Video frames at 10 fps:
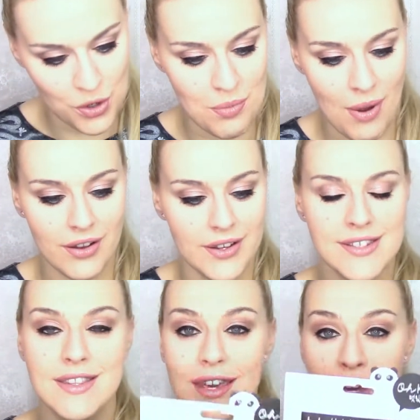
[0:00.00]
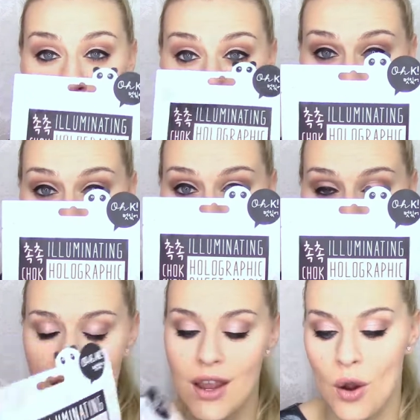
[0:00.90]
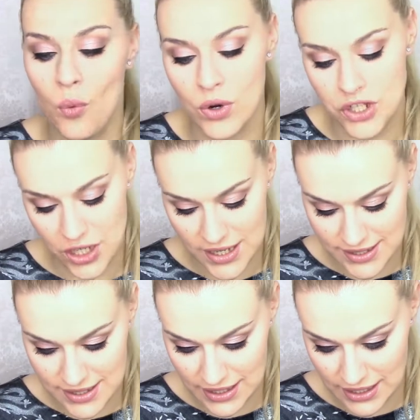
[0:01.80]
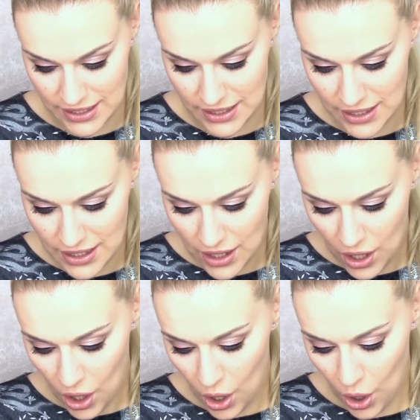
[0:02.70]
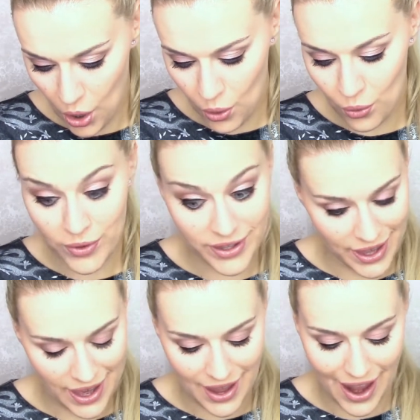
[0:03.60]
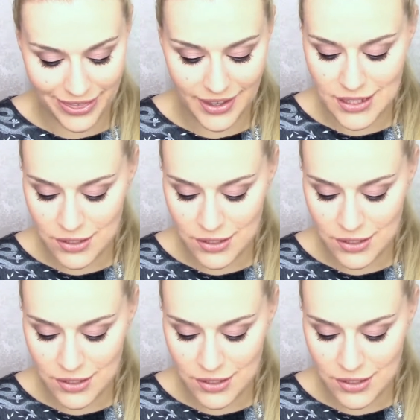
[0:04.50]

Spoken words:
humongous thing right here, which is the, I think